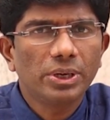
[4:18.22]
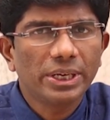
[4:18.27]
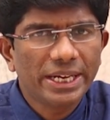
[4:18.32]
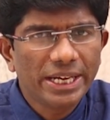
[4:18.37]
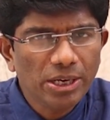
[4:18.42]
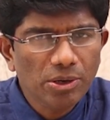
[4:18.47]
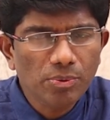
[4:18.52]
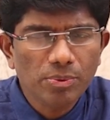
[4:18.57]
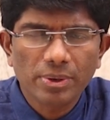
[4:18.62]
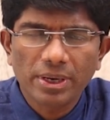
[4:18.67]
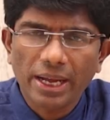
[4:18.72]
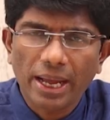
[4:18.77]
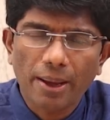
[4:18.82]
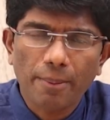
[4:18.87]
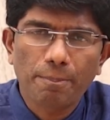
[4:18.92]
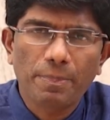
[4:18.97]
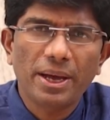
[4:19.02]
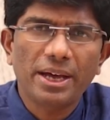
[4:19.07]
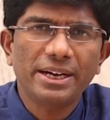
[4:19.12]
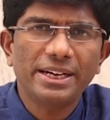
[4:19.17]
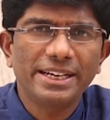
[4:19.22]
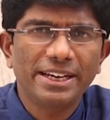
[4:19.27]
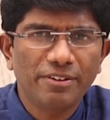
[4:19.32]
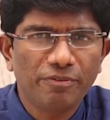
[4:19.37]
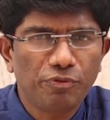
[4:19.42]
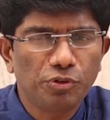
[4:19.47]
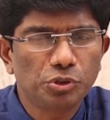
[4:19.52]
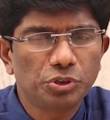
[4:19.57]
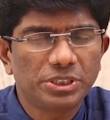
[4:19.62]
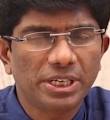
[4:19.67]
give heparin
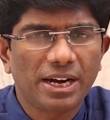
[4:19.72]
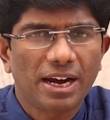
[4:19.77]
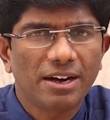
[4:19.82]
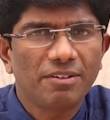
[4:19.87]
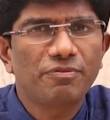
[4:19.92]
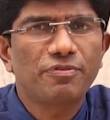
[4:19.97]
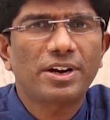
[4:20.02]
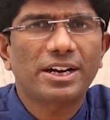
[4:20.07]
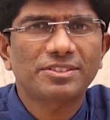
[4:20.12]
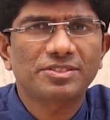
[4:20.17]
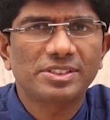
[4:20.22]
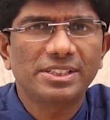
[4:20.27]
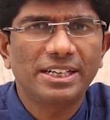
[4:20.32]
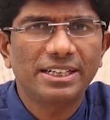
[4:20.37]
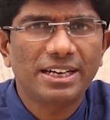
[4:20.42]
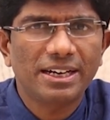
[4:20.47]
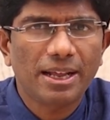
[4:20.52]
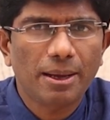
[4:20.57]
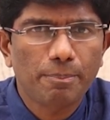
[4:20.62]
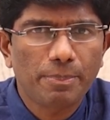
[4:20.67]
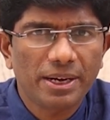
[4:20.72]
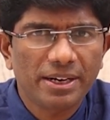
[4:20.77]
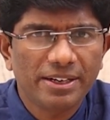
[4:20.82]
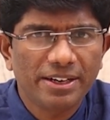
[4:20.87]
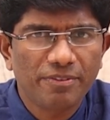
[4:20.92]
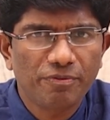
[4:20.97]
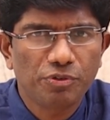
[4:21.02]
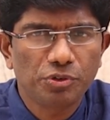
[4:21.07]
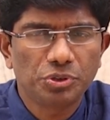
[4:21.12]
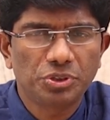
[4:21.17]
infusion, unfractionated heparin
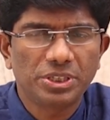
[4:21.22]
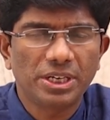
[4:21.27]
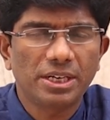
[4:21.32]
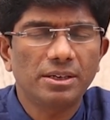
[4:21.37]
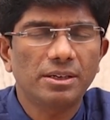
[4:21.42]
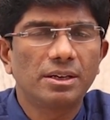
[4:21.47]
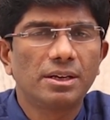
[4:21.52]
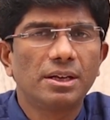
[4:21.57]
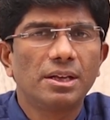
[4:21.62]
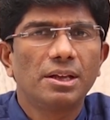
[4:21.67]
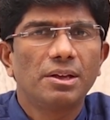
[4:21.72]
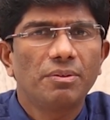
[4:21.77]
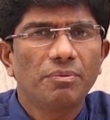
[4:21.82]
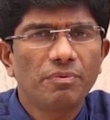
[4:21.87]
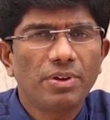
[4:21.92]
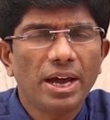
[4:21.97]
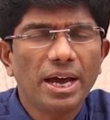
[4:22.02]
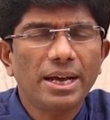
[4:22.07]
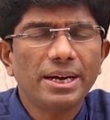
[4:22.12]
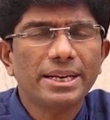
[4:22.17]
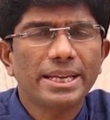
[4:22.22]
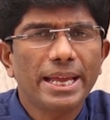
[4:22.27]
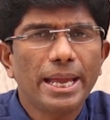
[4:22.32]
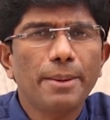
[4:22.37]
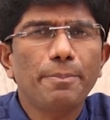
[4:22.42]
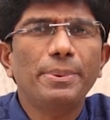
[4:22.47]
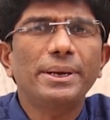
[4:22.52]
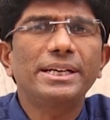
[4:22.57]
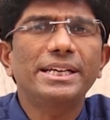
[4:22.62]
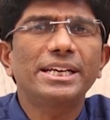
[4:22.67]
infusion, where
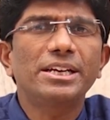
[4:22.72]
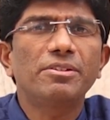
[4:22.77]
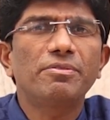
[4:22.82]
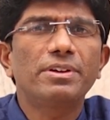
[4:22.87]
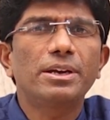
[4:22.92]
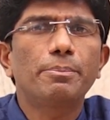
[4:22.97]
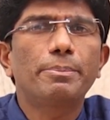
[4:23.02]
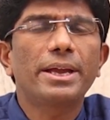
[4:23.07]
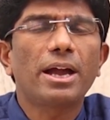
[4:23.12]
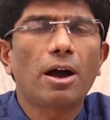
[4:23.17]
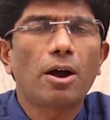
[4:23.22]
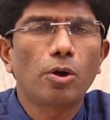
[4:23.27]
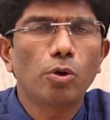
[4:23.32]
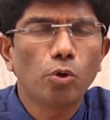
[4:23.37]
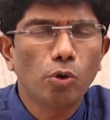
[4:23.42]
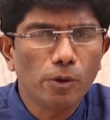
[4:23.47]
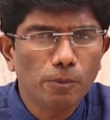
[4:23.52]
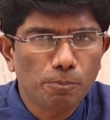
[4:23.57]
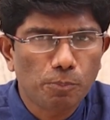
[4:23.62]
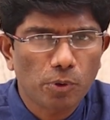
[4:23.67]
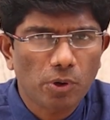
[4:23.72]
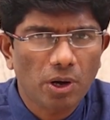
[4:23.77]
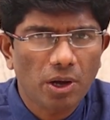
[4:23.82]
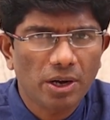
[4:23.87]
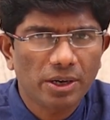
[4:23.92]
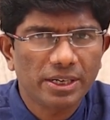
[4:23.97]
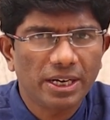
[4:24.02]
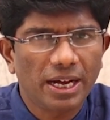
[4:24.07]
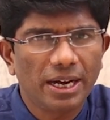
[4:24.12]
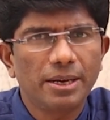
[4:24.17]
APTT will be alone
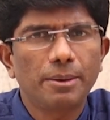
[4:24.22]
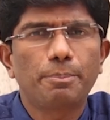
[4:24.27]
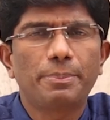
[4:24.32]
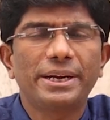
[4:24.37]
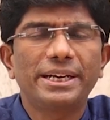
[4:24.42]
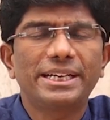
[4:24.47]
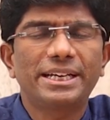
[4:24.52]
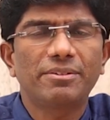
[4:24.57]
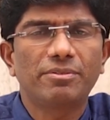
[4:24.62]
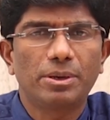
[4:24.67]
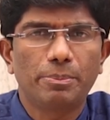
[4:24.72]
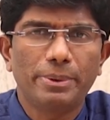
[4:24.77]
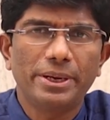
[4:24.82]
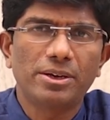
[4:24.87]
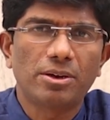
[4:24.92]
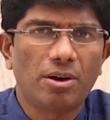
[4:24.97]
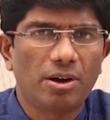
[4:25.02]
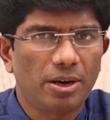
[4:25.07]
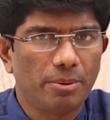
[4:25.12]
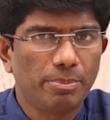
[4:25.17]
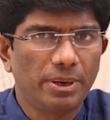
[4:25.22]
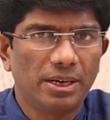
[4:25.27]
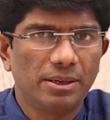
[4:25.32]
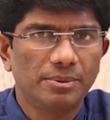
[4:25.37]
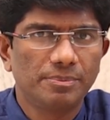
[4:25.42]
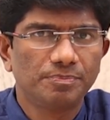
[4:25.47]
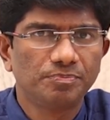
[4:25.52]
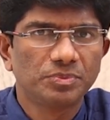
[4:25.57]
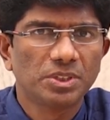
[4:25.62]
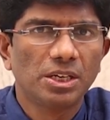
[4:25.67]
prolonged and PT will be normal.
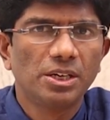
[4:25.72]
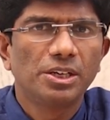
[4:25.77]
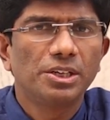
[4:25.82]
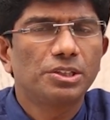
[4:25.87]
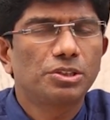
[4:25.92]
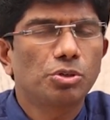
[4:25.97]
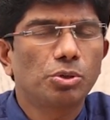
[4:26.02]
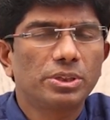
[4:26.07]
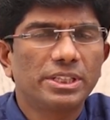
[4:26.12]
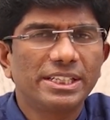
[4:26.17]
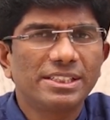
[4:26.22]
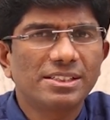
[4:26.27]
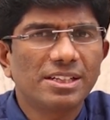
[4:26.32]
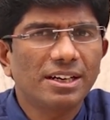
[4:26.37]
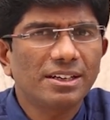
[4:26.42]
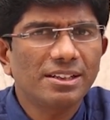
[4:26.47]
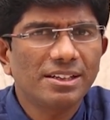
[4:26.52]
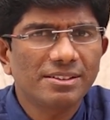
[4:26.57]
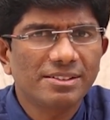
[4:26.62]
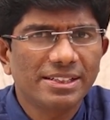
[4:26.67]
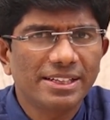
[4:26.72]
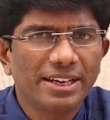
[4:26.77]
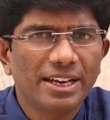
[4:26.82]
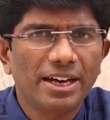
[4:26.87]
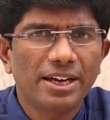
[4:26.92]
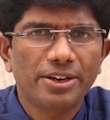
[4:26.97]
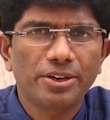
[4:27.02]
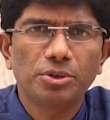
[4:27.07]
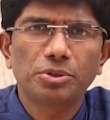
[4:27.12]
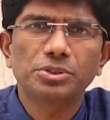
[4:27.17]
So these are the
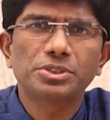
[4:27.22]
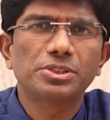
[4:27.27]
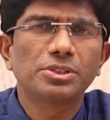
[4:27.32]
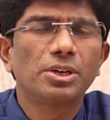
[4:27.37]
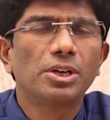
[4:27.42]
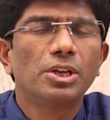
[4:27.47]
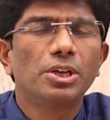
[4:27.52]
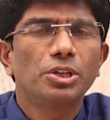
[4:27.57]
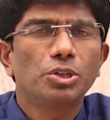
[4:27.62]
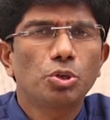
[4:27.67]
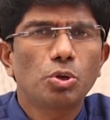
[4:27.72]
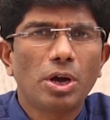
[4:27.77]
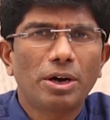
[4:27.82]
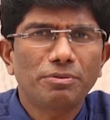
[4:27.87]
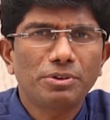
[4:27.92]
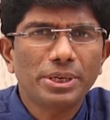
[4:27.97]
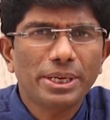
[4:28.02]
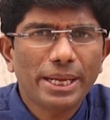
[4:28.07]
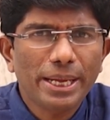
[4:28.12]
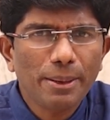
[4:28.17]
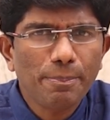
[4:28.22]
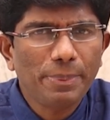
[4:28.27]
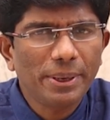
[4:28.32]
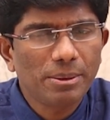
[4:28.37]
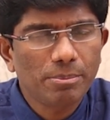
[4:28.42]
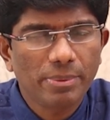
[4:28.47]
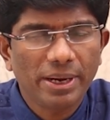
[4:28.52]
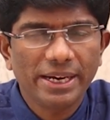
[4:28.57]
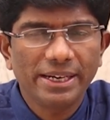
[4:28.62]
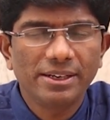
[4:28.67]
scenarios you have to keep
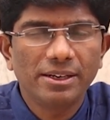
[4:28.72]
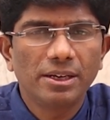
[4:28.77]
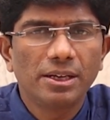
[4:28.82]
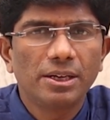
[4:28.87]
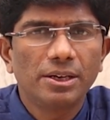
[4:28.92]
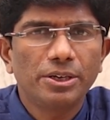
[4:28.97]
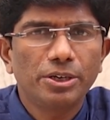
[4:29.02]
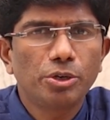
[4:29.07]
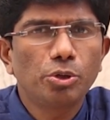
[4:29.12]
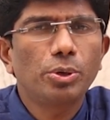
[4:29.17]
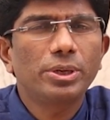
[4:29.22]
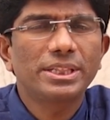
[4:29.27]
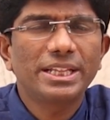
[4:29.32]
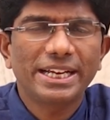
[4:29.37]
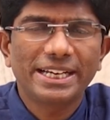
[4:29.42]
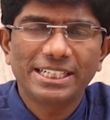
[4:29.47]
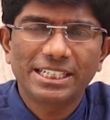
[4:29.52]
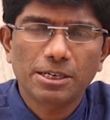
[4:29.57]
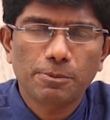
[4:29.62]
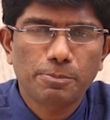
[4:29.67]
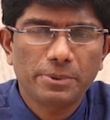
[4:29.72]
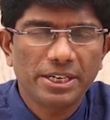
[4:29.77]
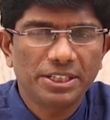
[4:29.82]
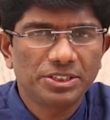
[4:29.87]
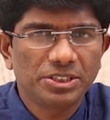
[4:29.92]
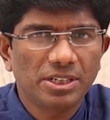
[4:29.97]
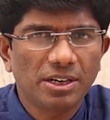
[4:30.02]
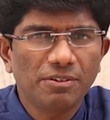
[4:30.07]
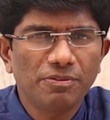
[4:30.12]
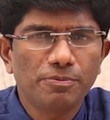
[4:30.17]
in mind during the
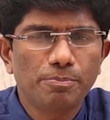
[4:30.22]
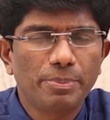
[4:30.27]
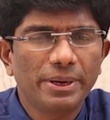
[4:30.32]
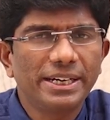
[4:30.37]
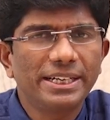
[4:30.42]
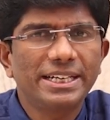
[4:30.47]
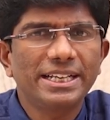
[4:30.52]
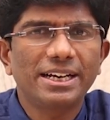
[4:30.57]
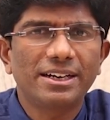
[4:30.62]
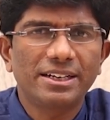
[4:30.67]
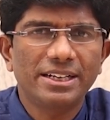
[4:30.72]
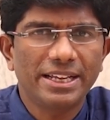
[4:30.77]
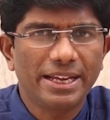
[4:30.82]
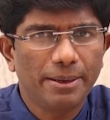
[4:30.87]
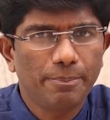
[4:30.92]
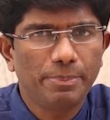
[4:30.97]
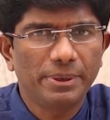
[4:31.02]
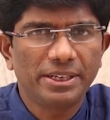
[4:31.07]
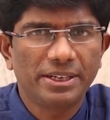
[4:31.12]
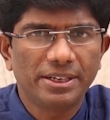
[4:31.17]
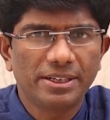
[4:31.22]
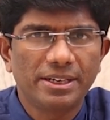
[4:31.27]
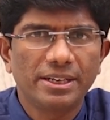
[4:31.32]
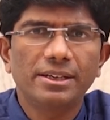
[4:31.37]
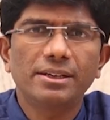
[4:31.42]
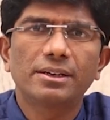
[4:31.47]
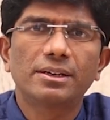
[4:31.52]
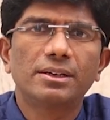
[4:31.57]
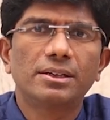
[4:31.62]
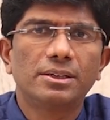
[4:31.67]
interpretation of PT and
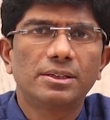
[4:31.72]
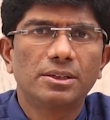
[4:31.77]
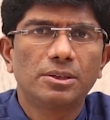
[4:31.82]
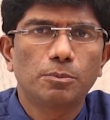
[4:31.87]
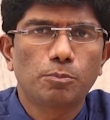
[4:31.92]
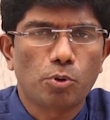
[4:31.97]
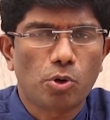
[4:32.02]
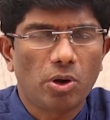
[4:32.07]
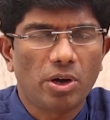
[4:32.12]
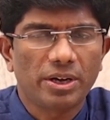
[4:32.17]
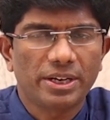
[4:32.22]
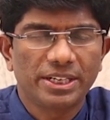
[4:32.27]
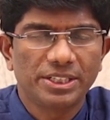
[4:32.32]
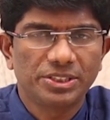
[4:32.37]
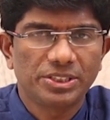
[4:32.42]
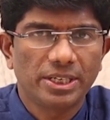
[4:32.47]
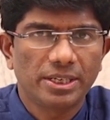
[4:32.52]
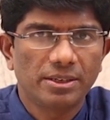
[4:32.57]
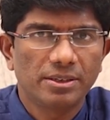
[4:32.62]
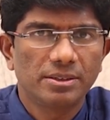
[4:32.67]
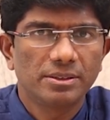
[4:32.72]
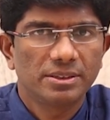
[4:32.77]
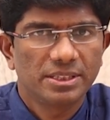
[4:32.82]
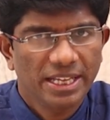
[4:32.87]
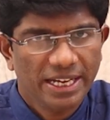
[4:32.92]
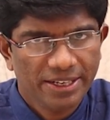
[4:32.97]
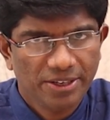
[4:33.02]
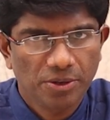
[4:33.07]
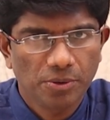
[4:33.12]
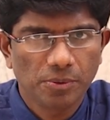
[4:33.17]
APTT prolongation.
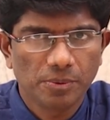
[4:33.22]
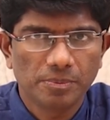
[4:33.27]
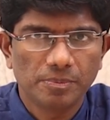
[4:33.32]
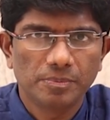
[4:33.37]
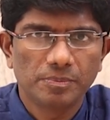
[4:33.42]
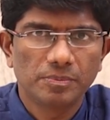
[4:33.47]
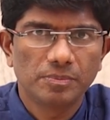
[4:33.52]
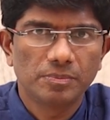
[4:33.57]
Thank you.